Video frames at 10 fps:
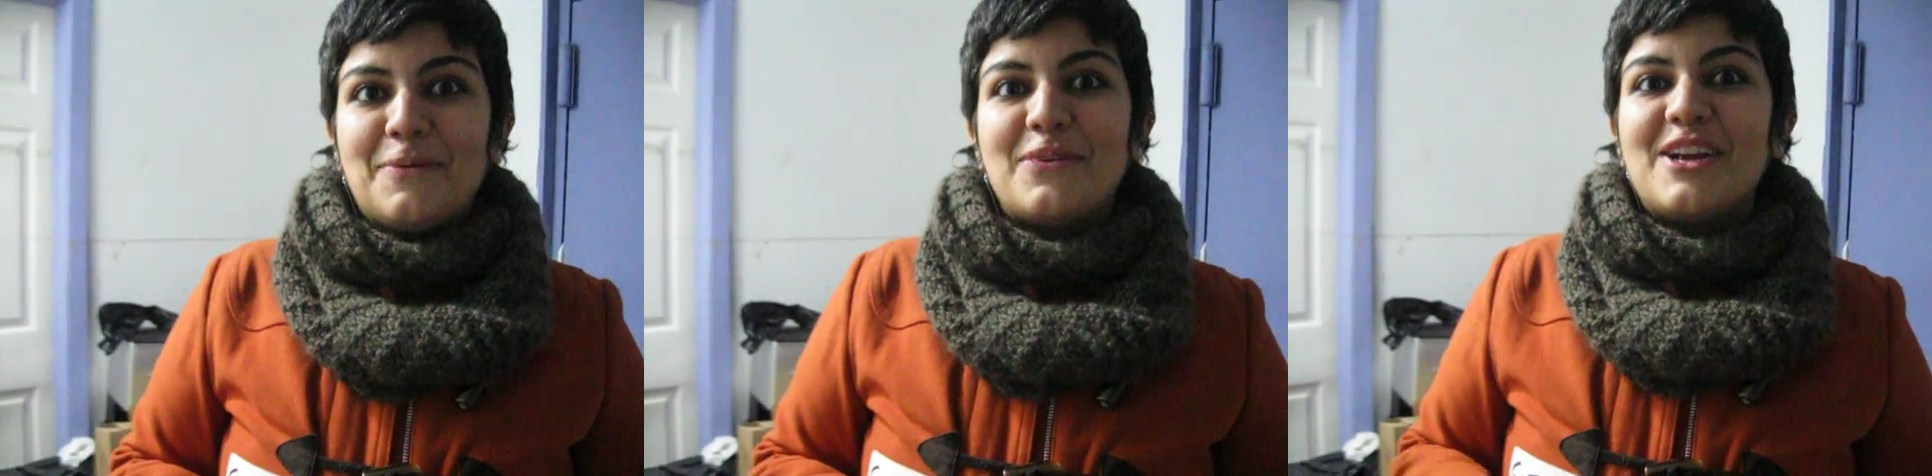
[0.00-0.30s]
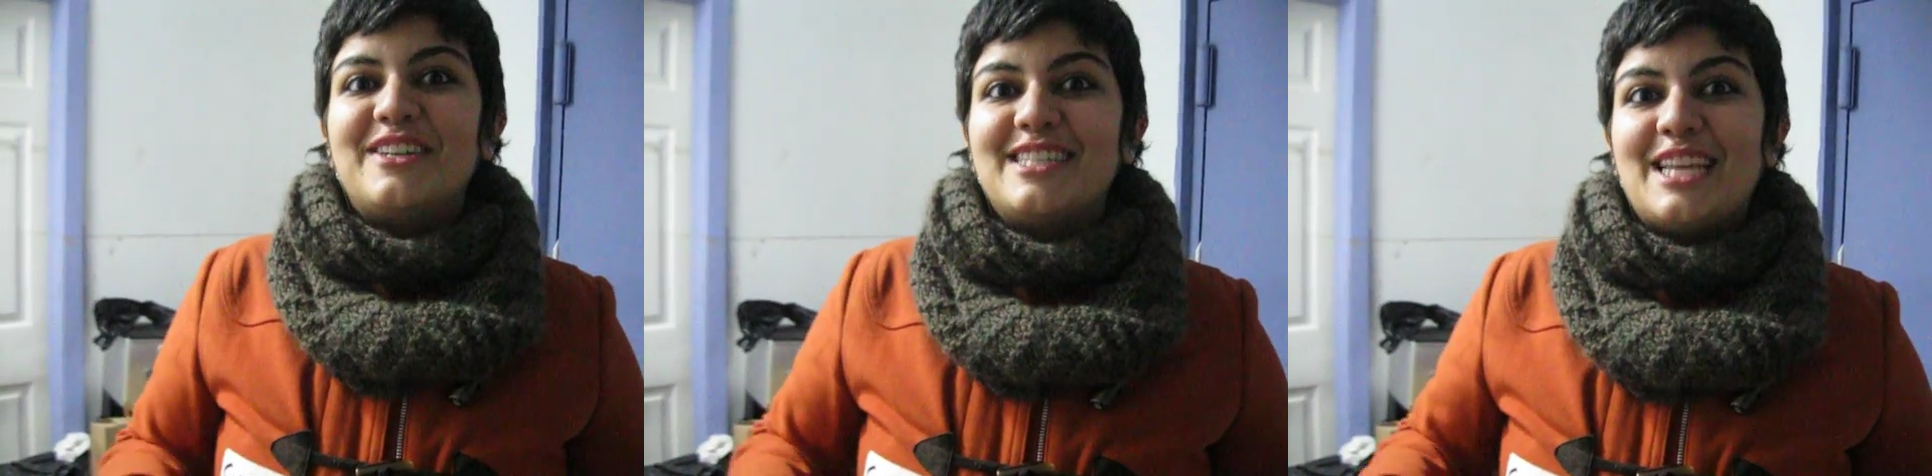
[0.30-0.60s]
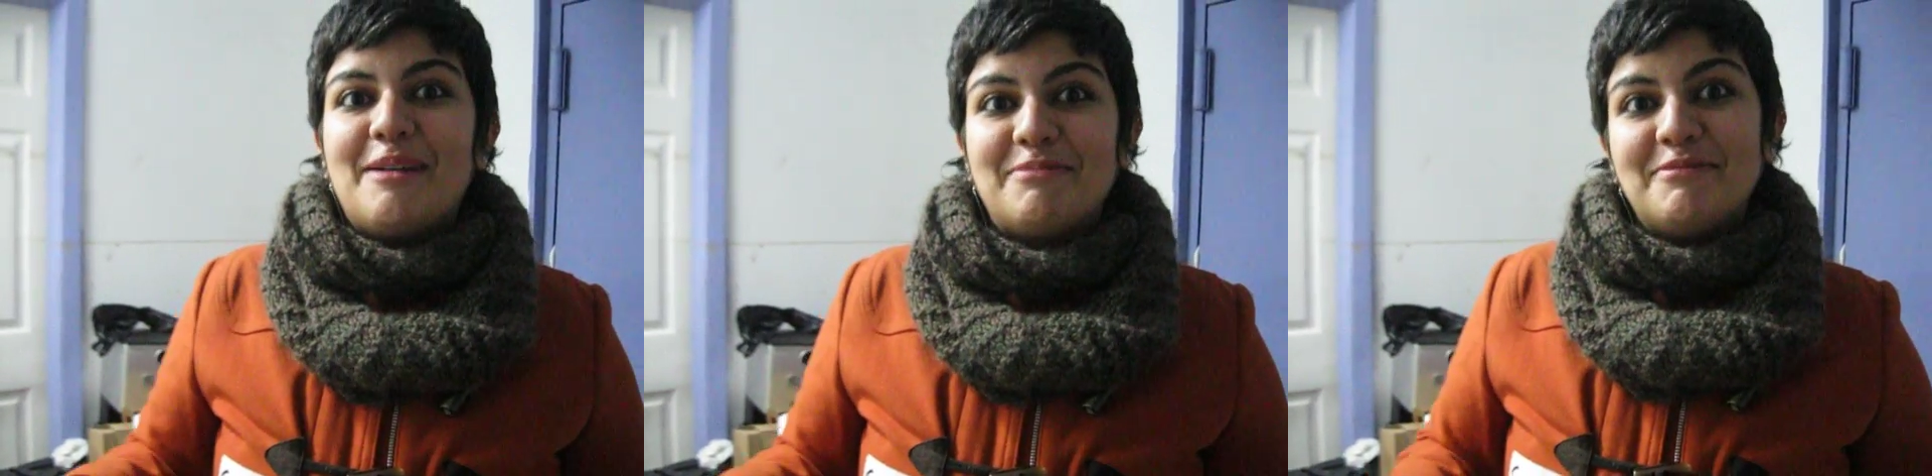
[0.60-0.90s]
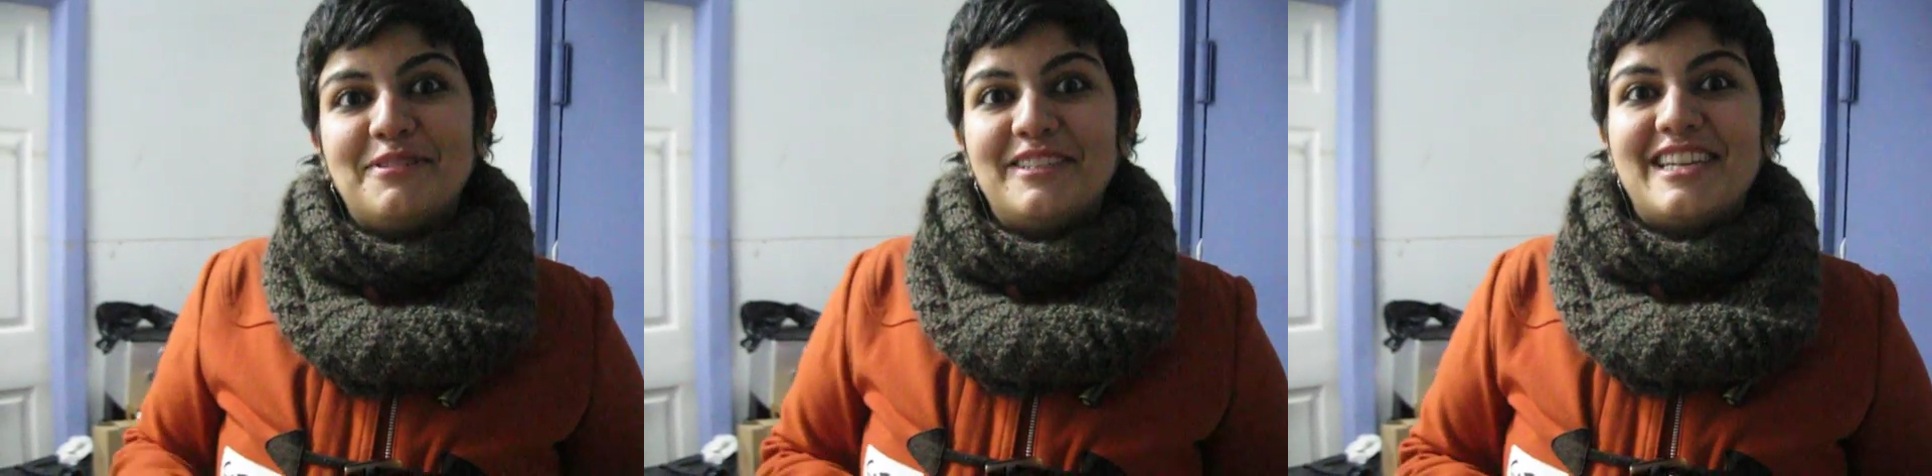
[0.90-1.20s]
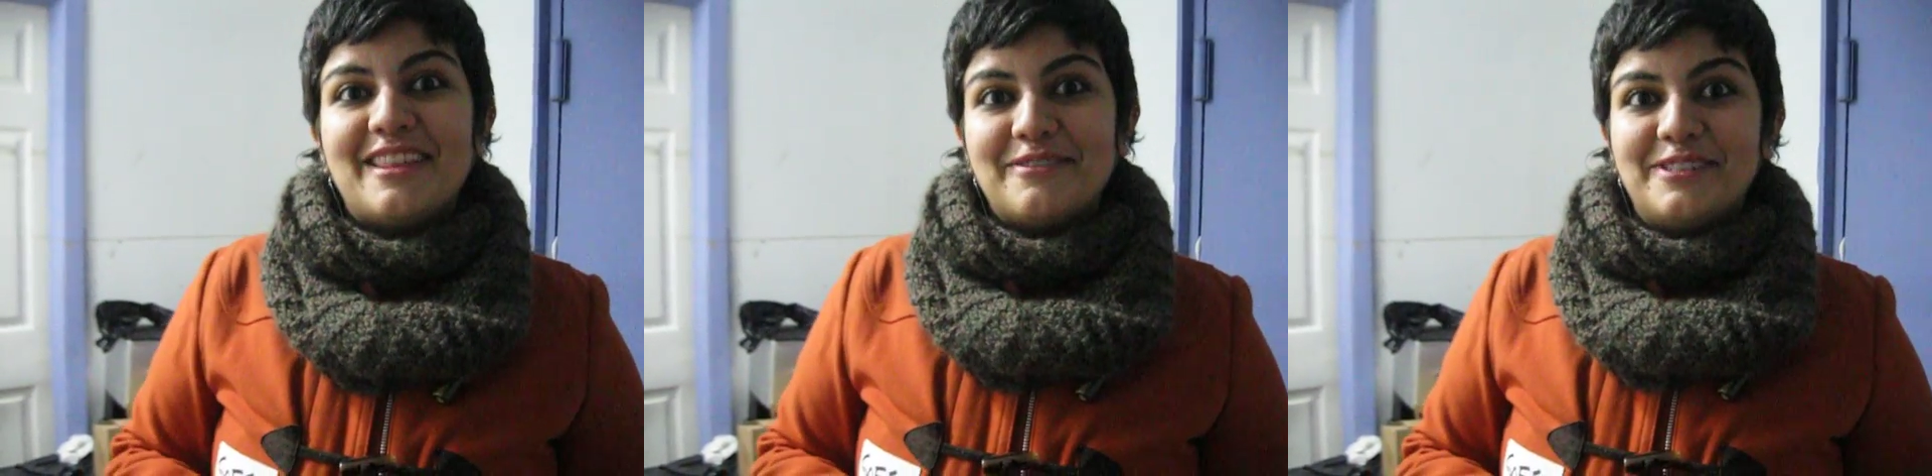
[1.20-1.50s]
we are unstoppable,
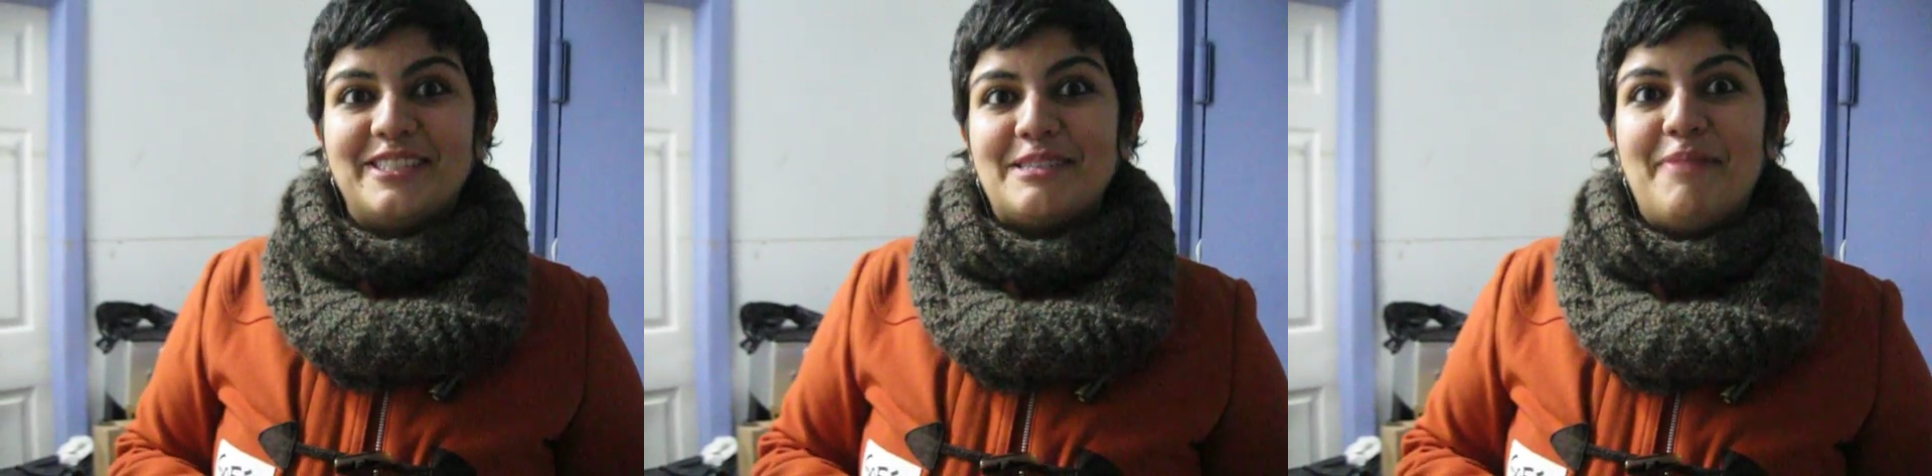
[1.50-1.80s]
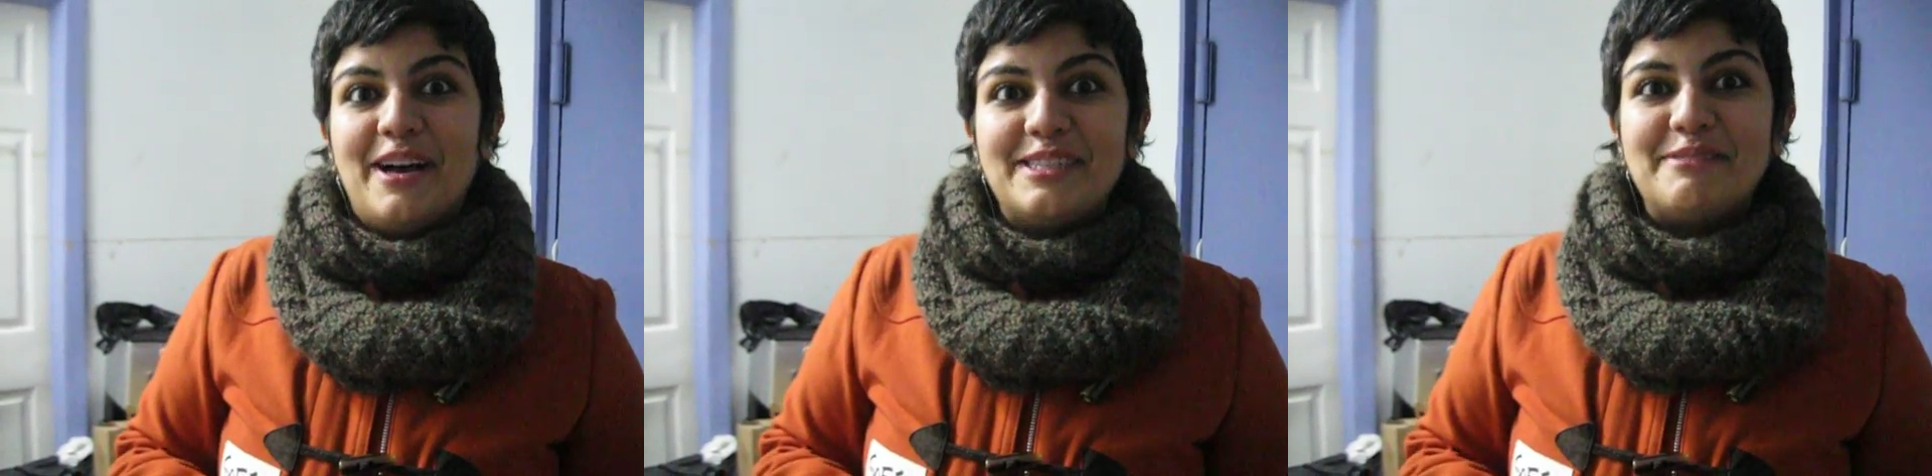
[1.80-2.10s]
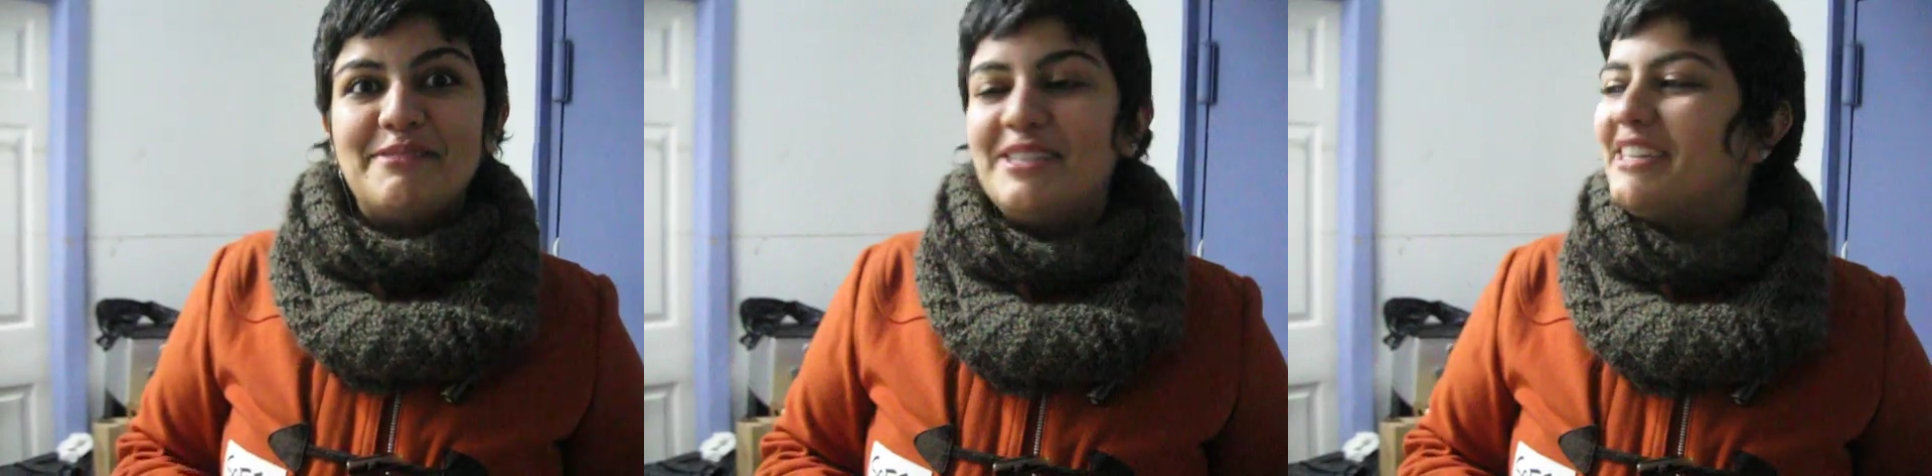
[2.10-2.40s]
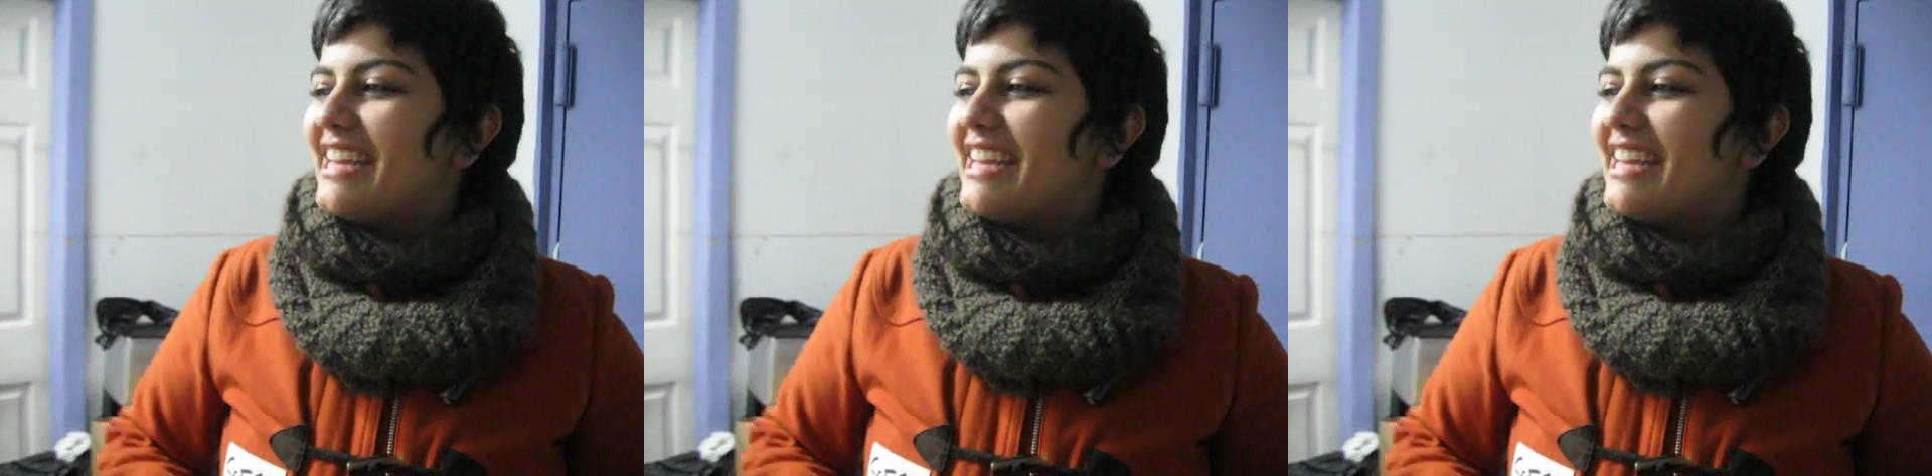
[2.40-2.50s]
another world is possible,